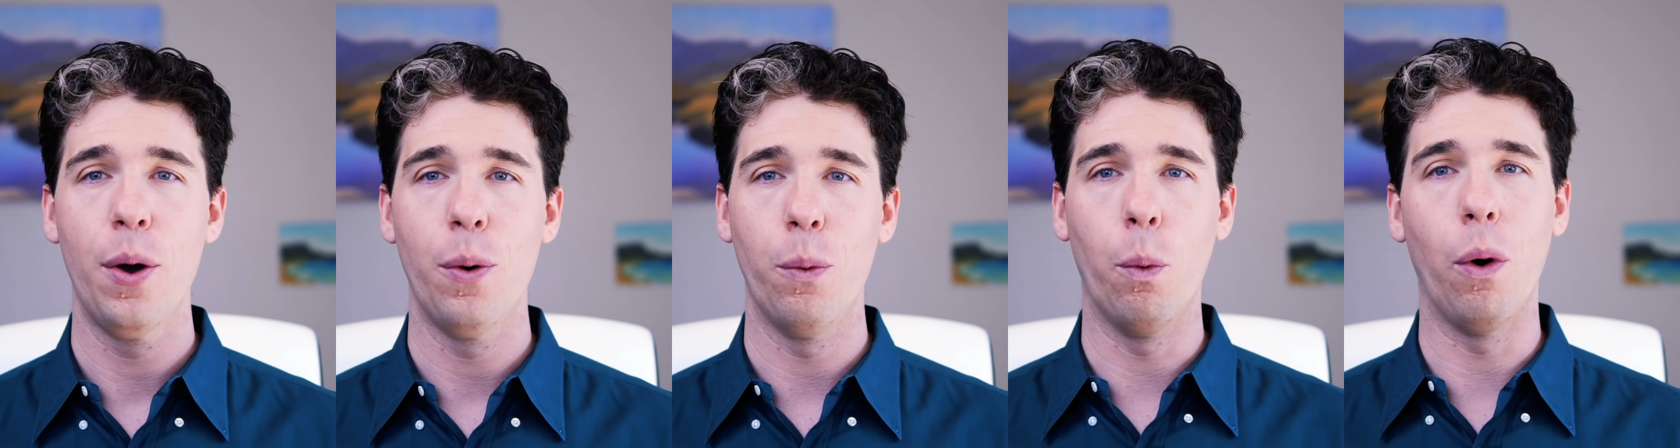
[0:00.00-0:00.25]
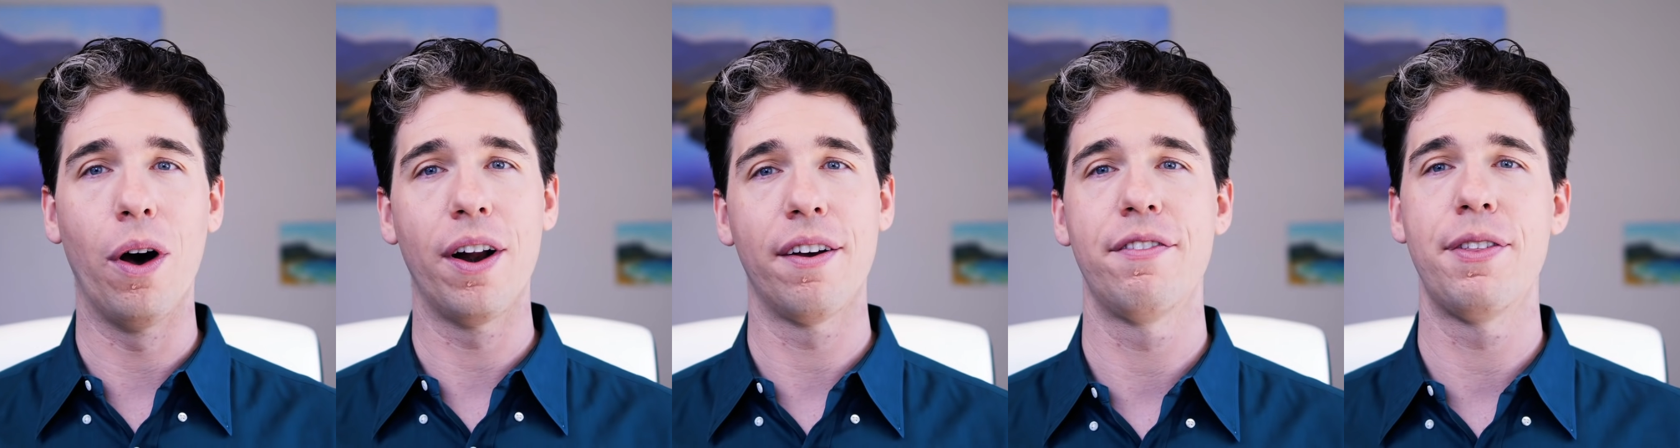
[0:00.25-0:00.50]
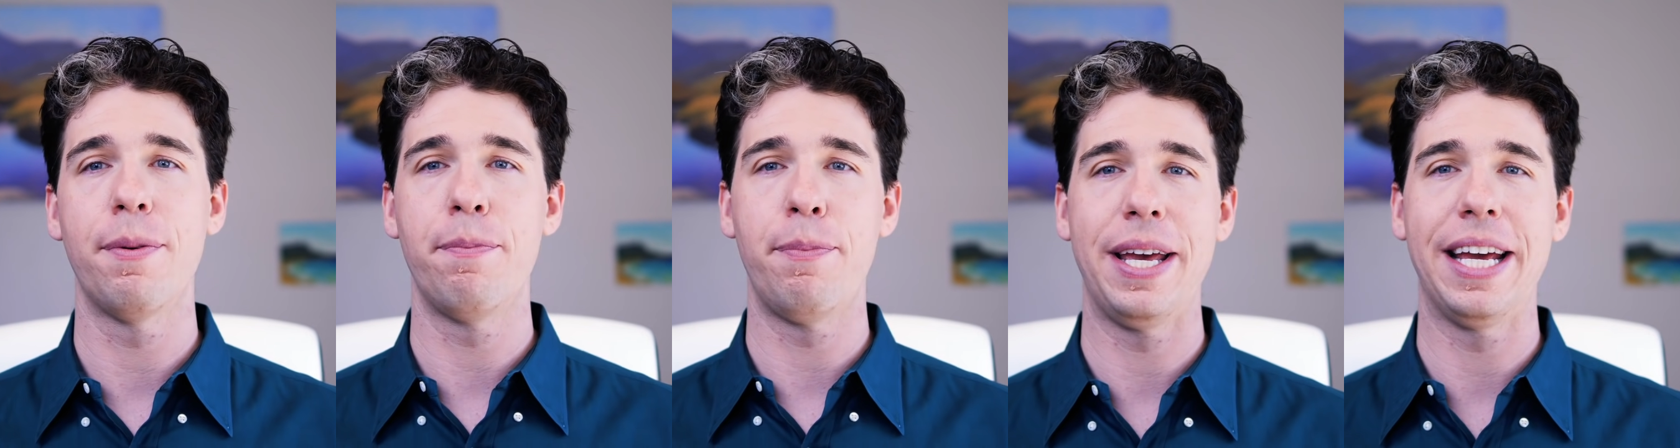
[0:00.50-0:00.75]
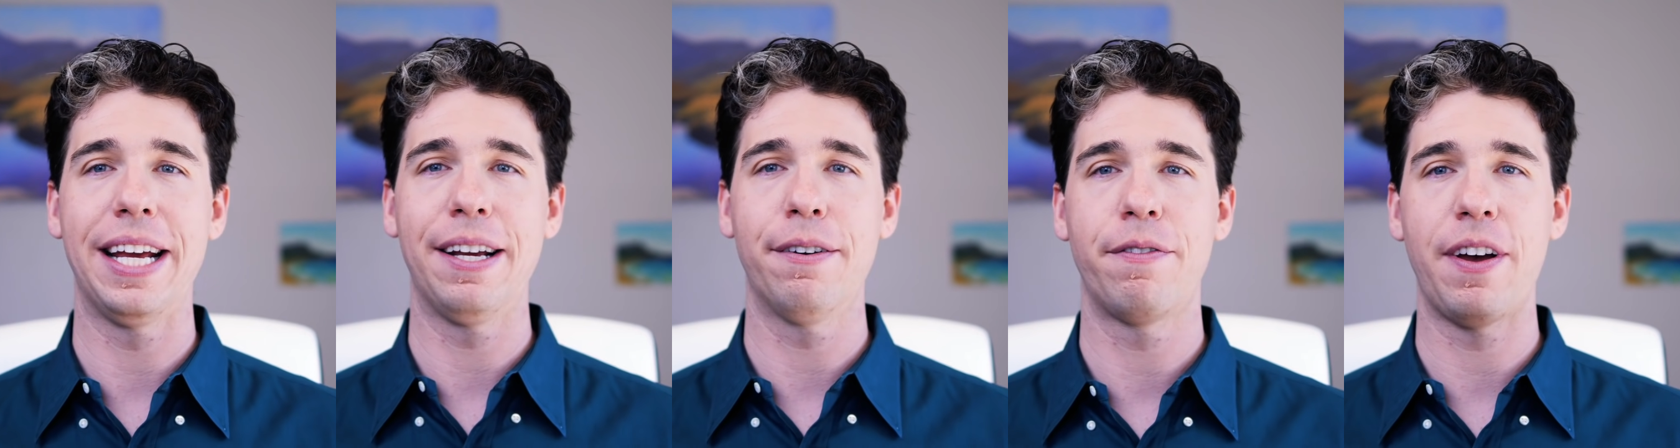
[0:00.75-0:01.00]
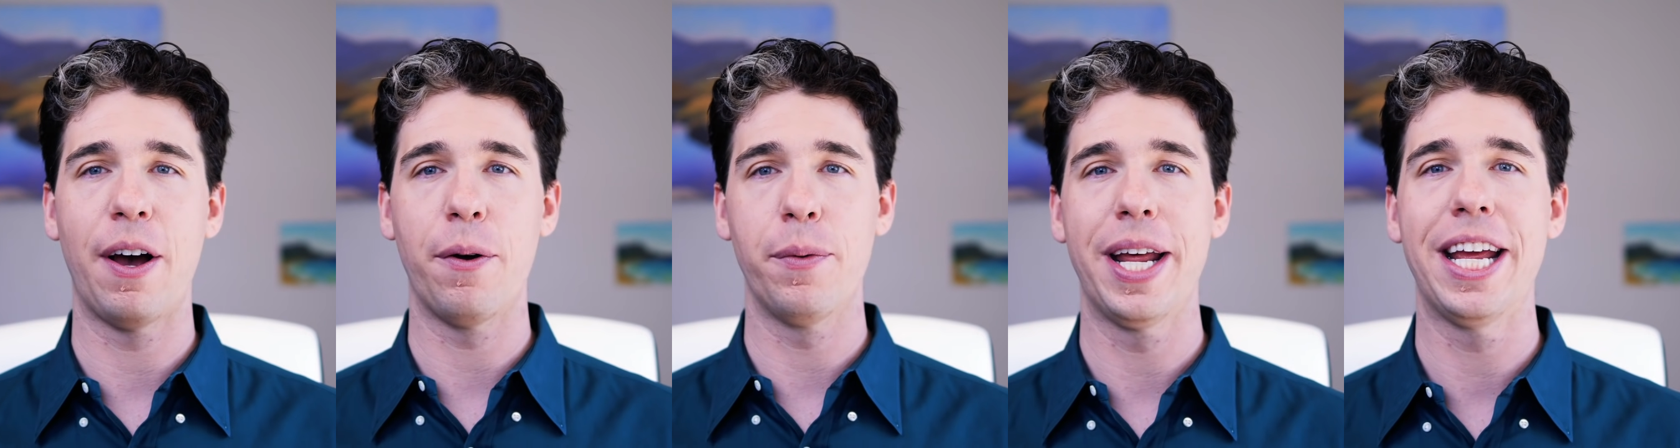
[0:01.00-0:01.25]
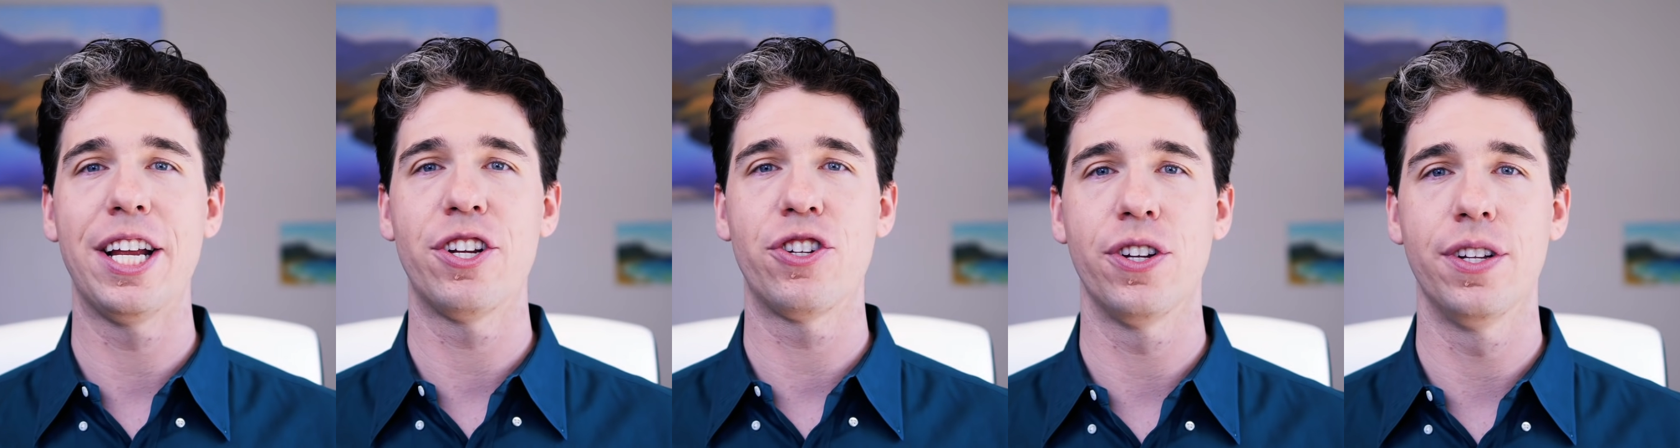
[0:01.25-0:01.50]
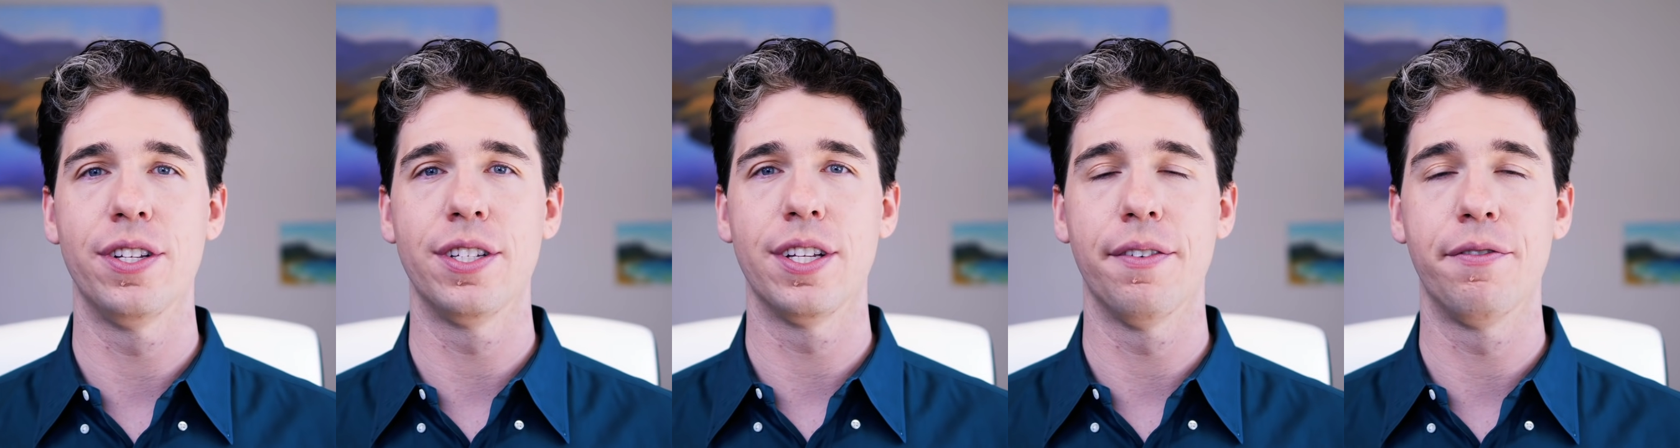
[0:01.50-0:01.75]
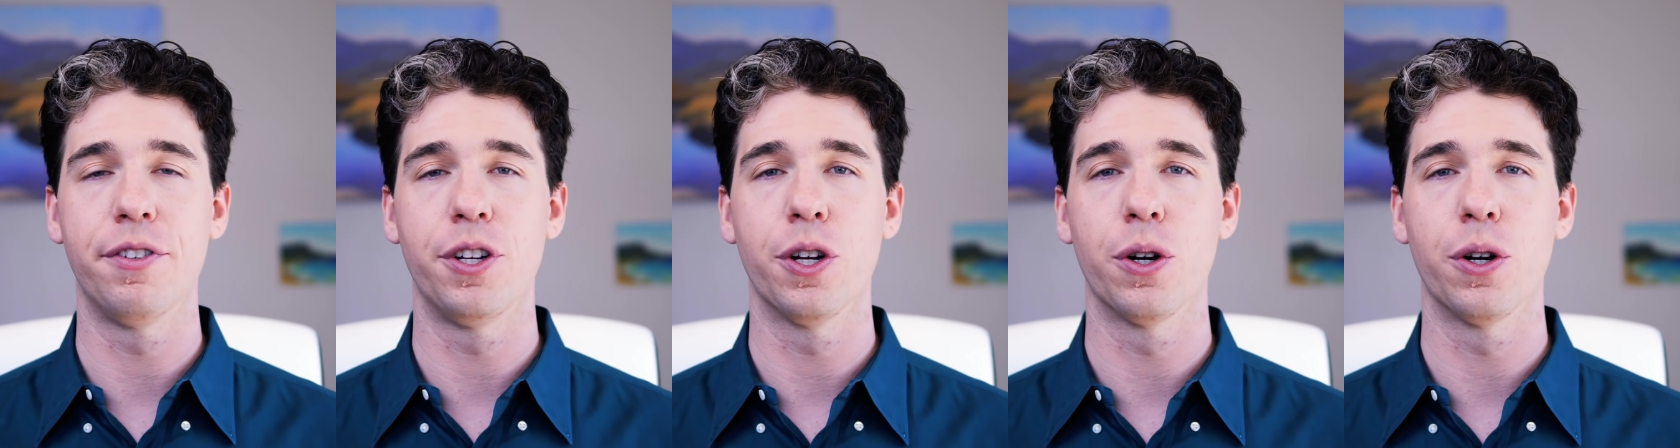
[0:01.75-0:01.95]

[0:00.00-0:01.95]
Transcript: one of the big foundations of